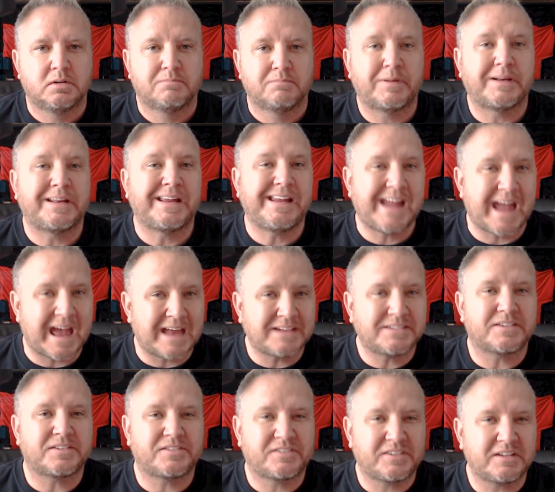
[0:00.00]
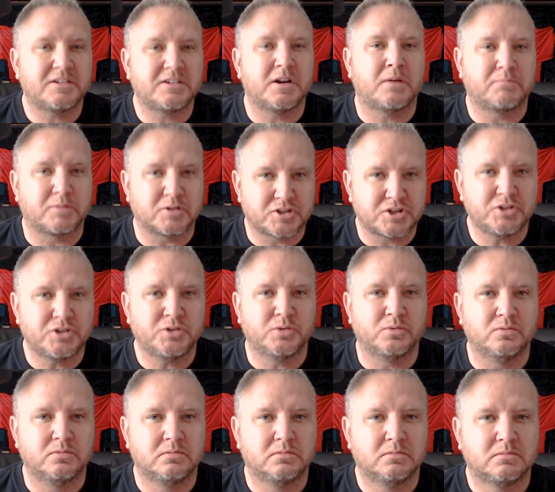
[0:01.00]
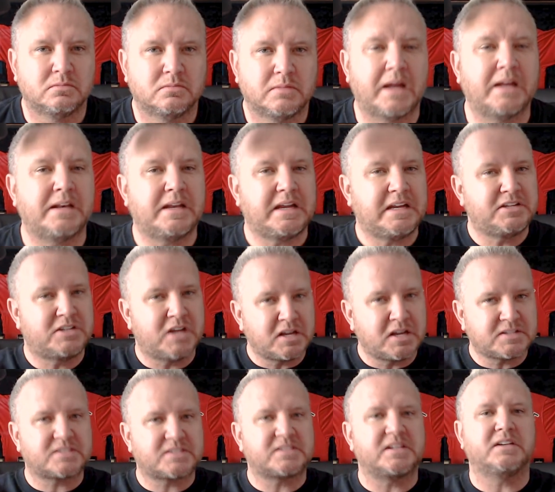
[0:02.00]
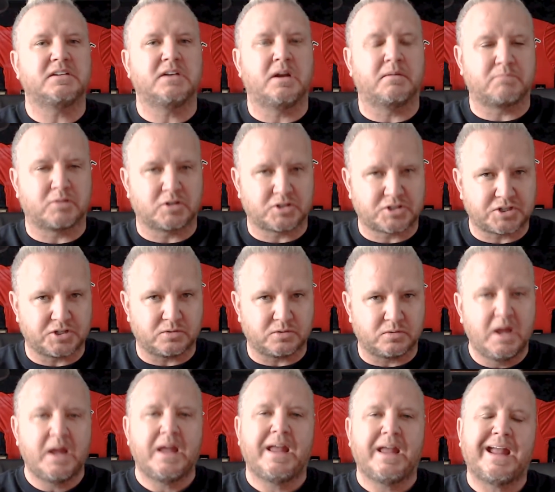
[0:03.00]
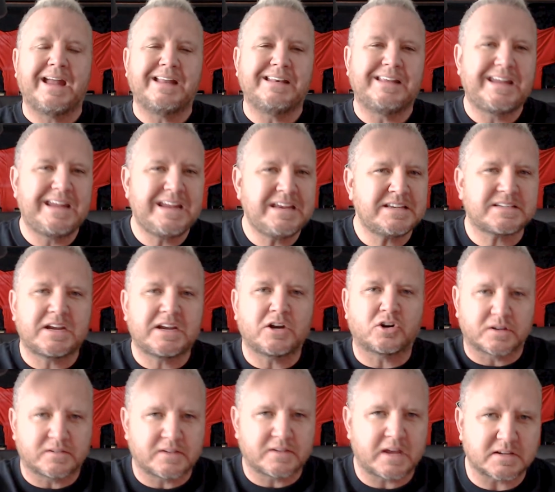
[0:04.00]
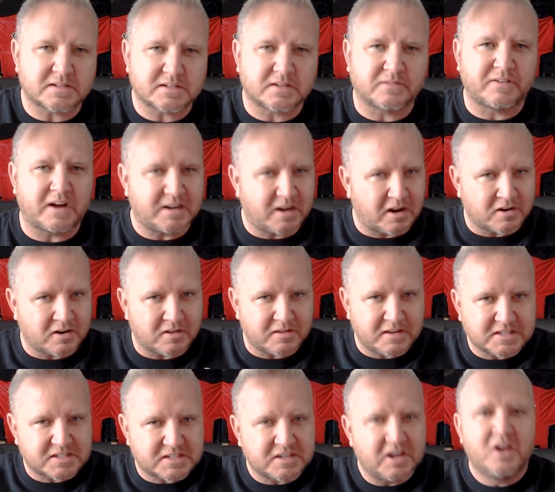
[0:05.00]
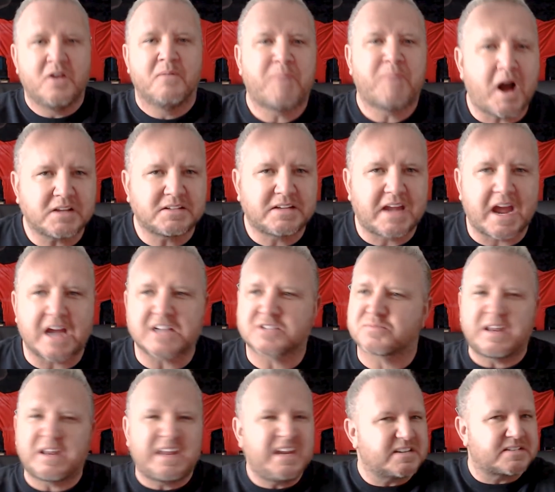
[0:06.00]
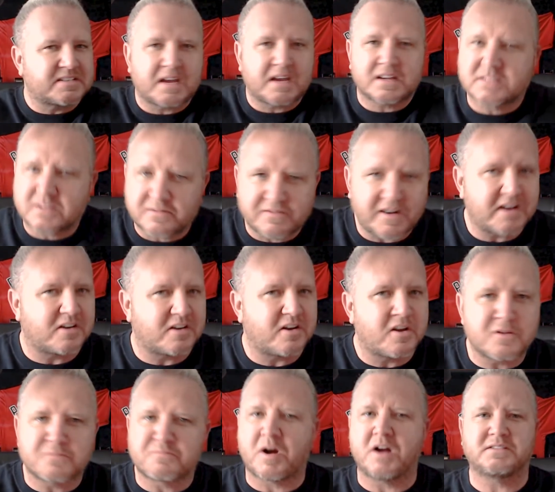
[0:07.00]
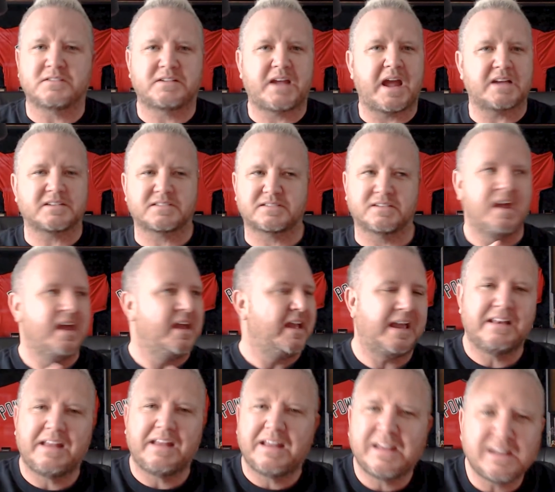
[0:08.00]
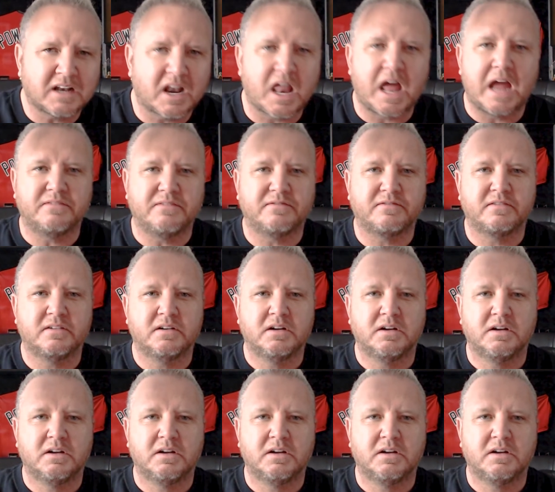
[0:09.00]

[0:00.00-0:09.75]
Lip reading: but he had to sit number 2. And he does sit number 2. And he's here to testify, not on this podcast, but he has testified on other podcasts and in life